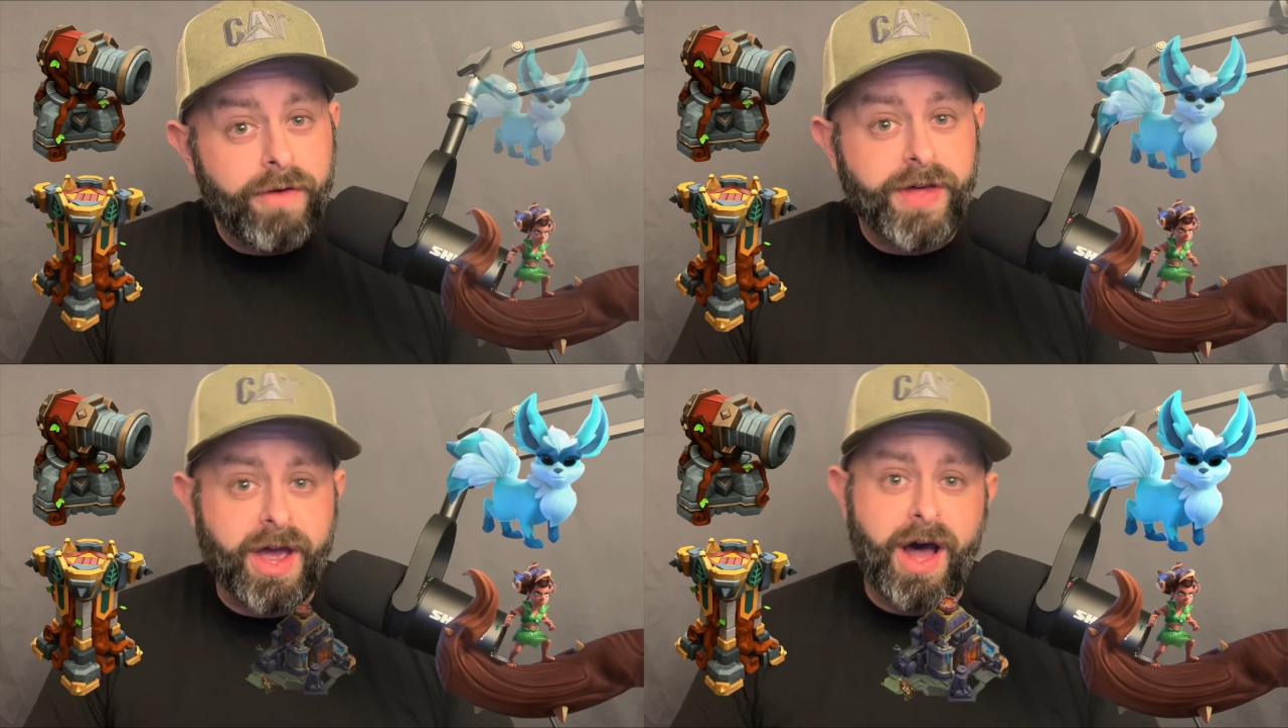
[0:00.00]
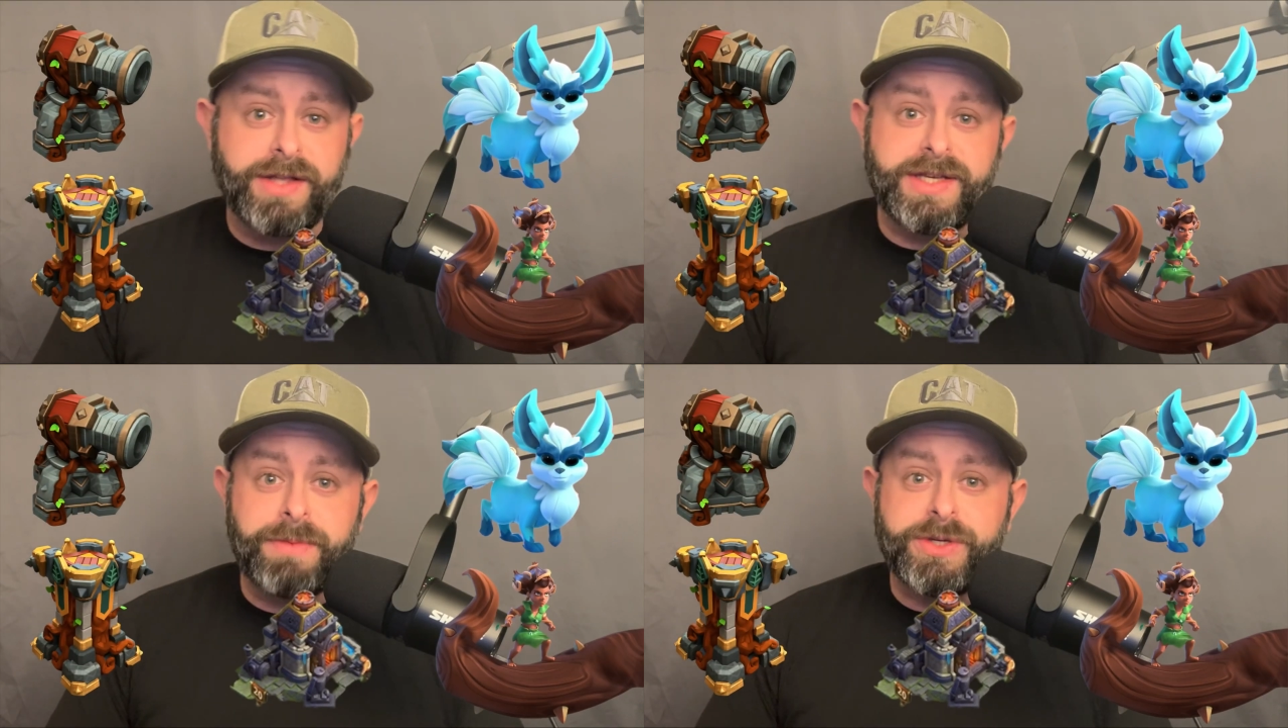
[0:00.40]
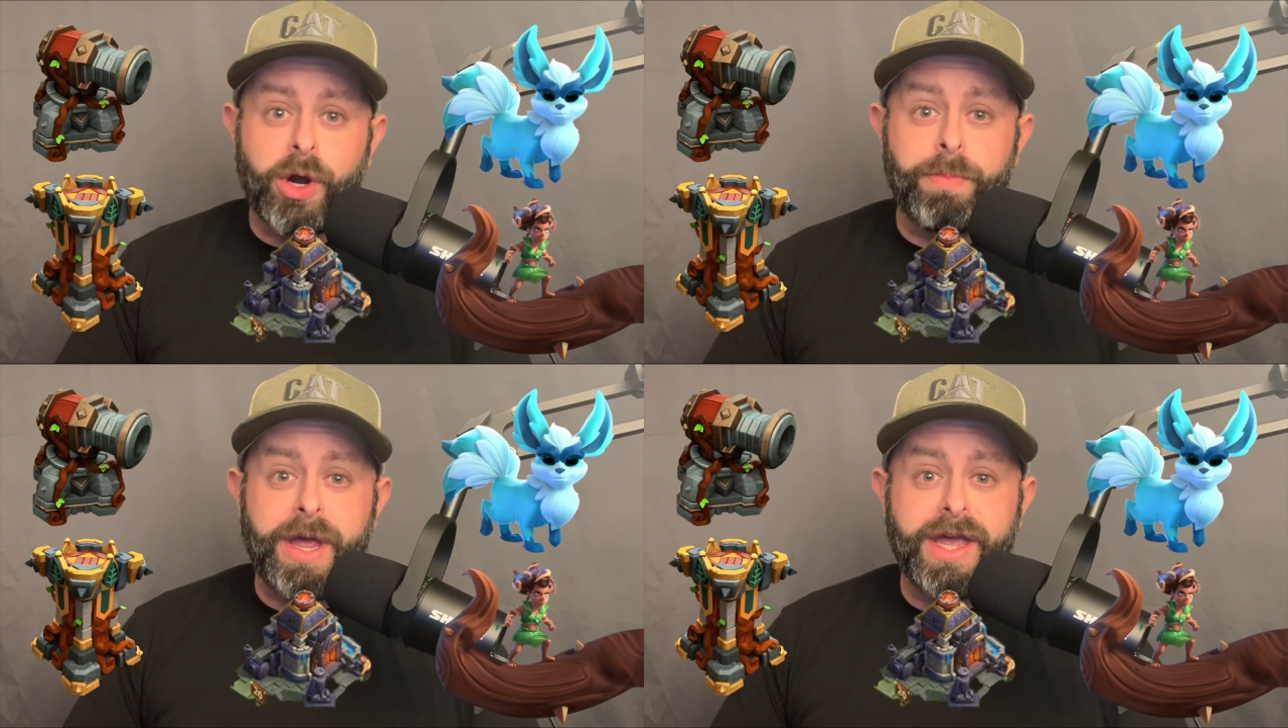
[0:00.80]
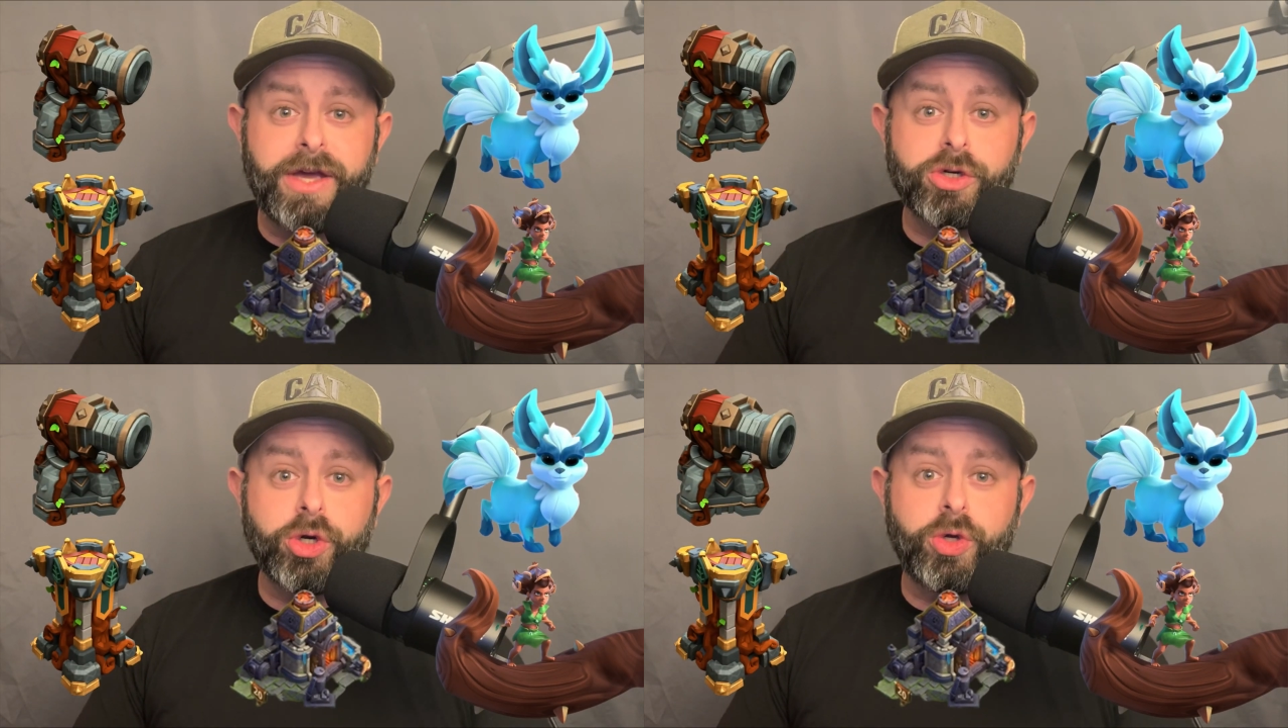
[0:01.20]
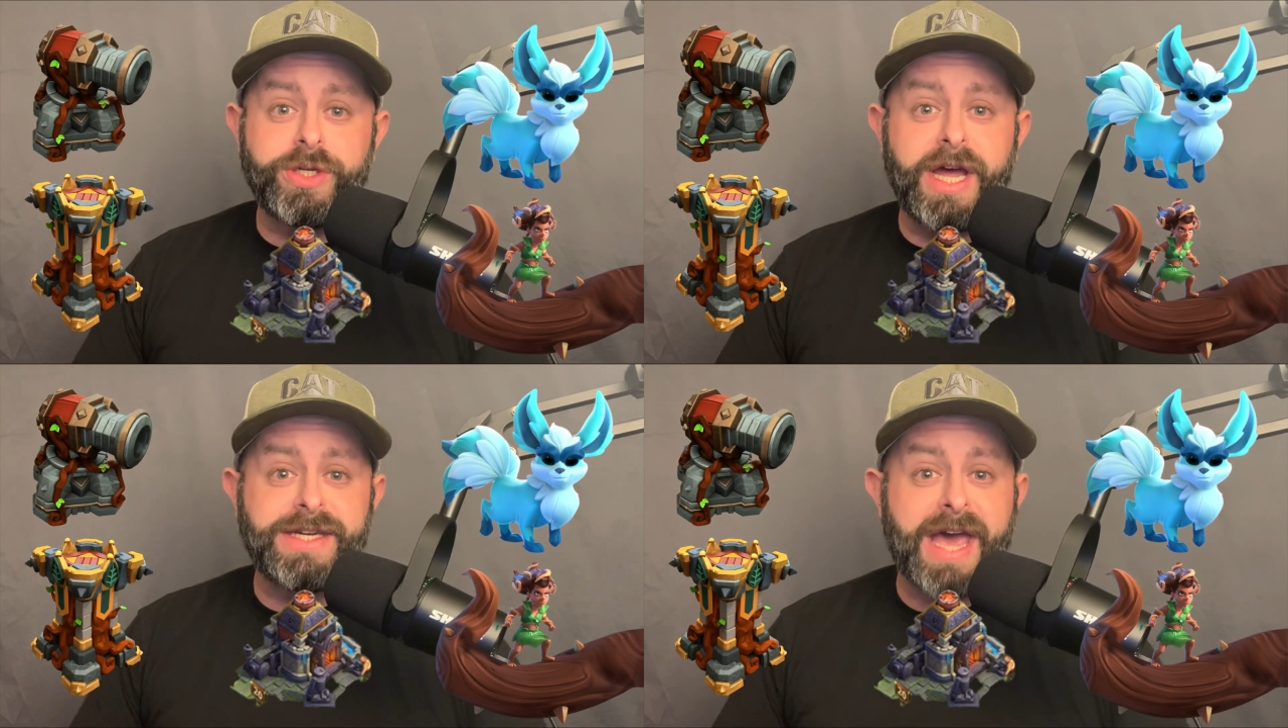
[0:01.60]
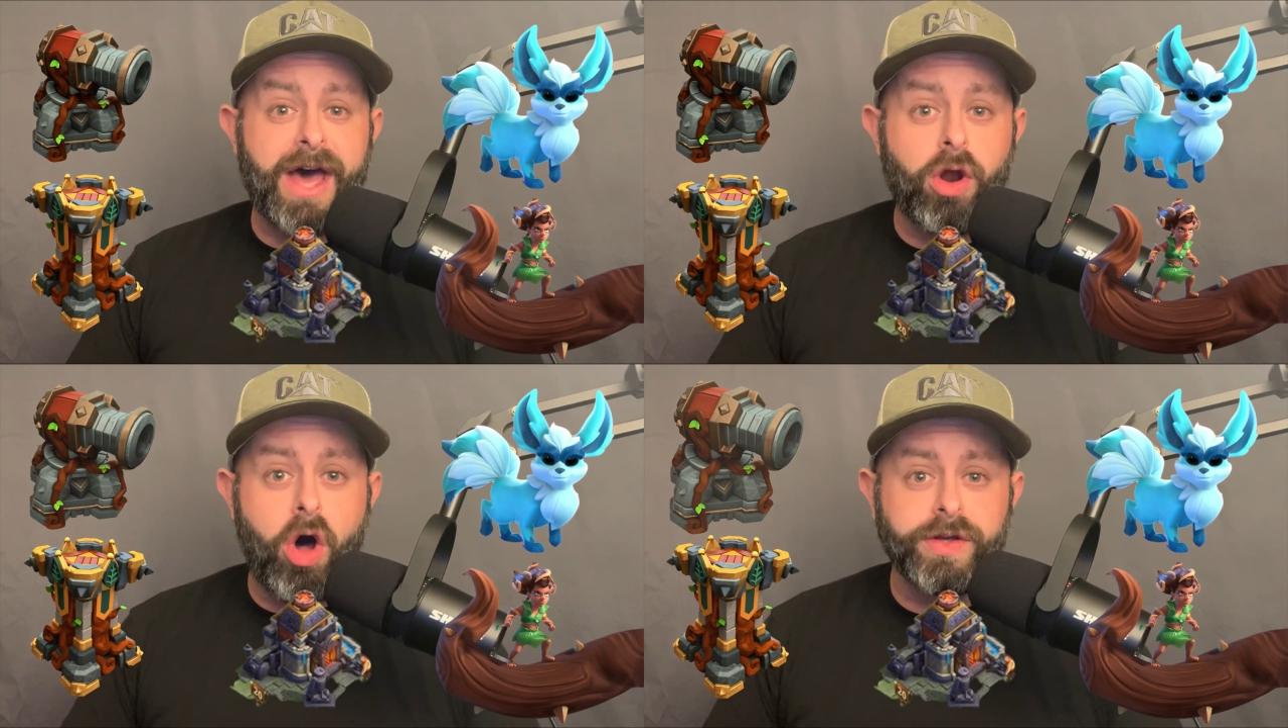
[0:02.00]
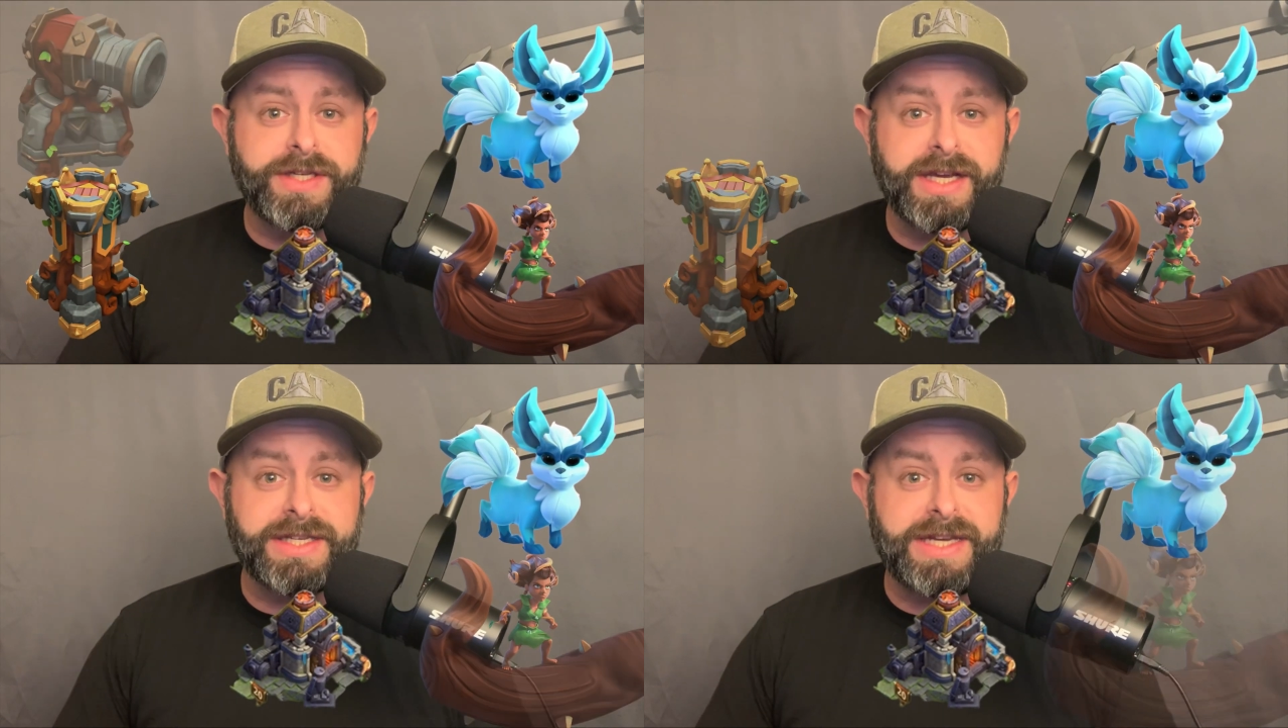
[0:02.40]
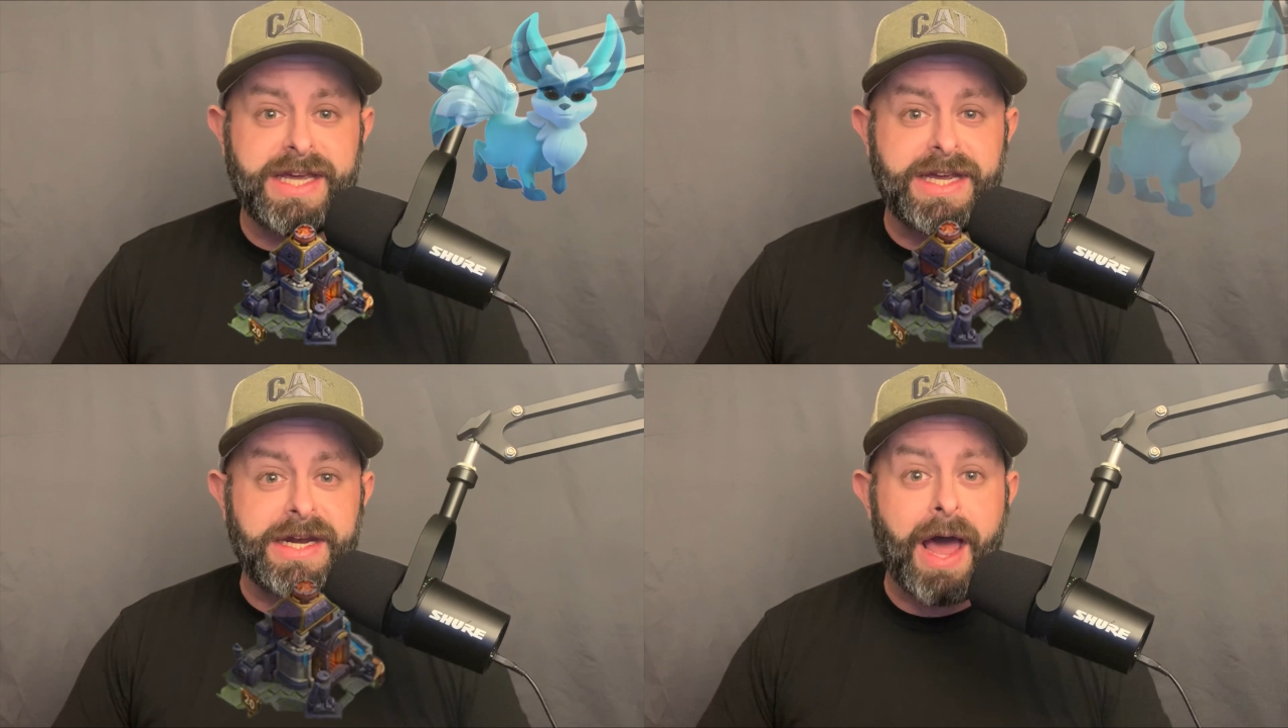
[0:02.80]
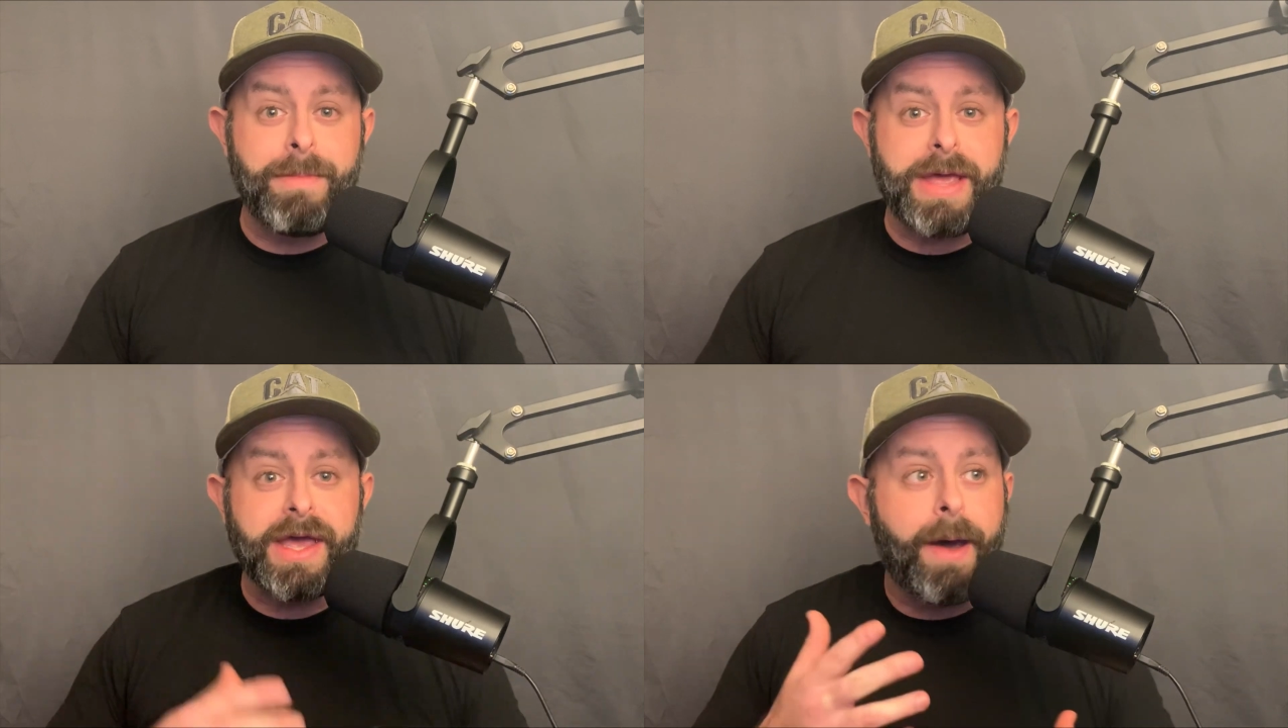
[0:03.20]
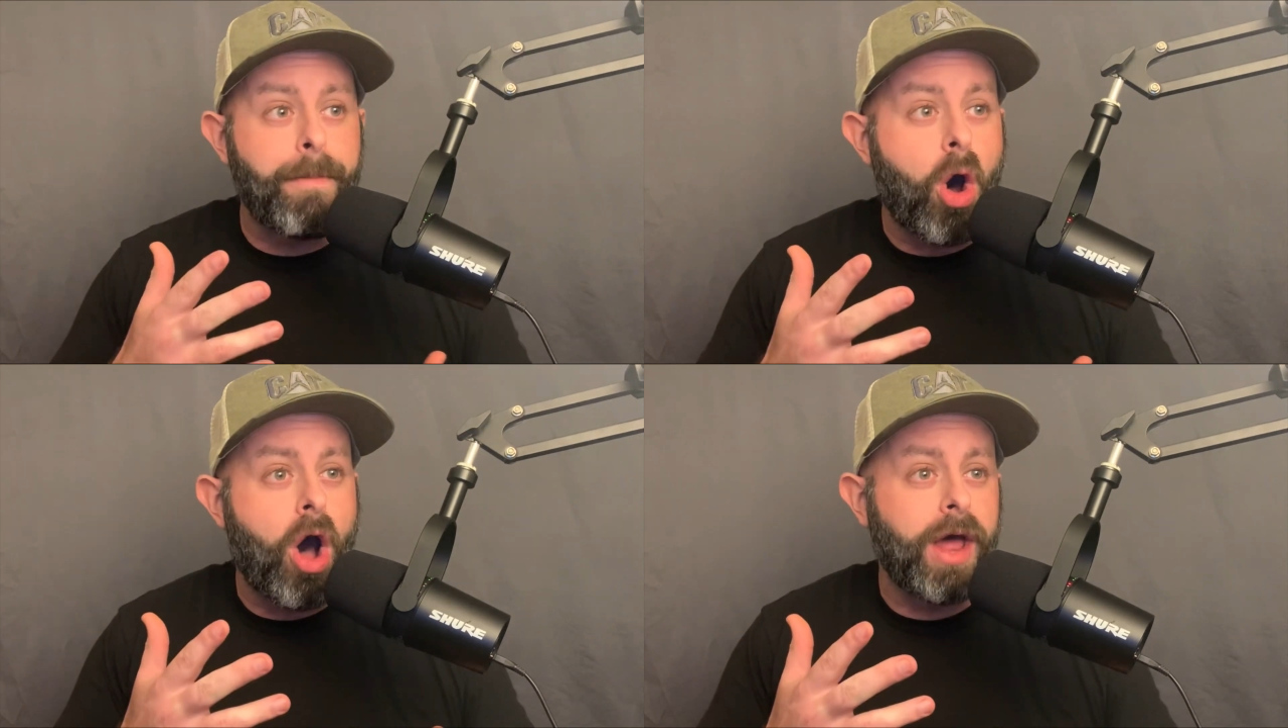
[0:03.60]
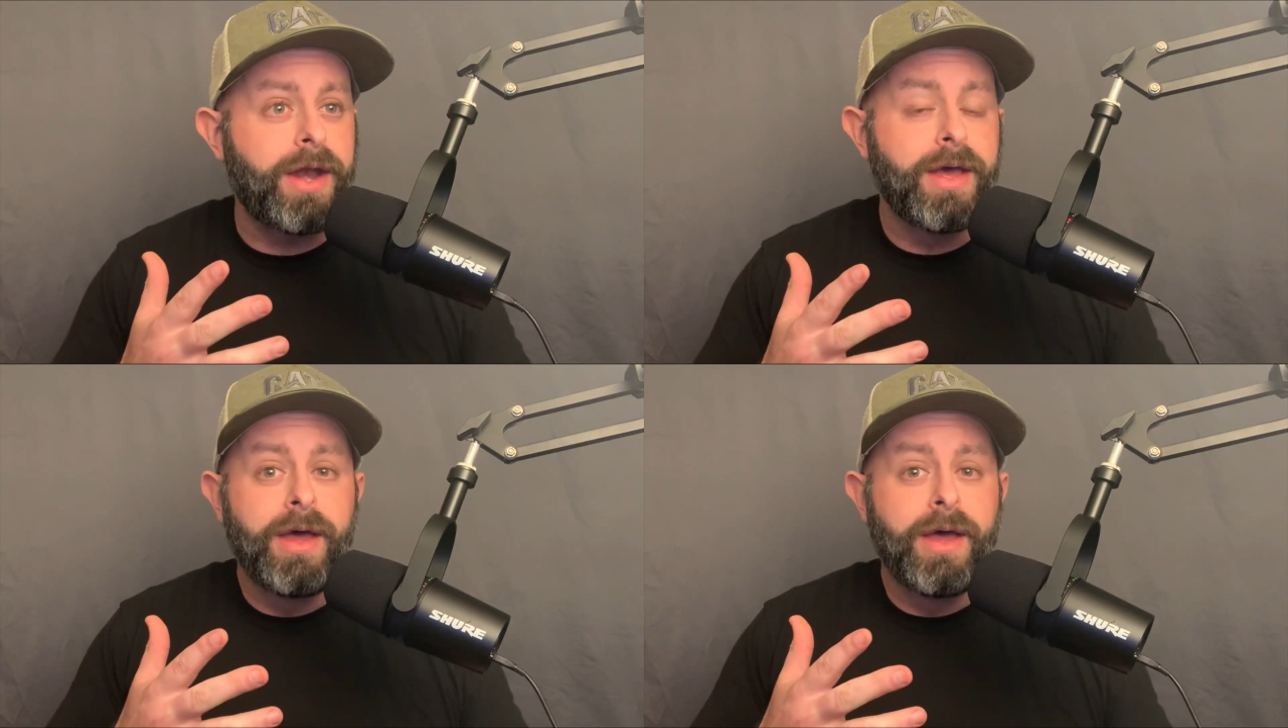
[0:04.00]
of the concepts that are being introduced at Town Hall 16. I mean, come on.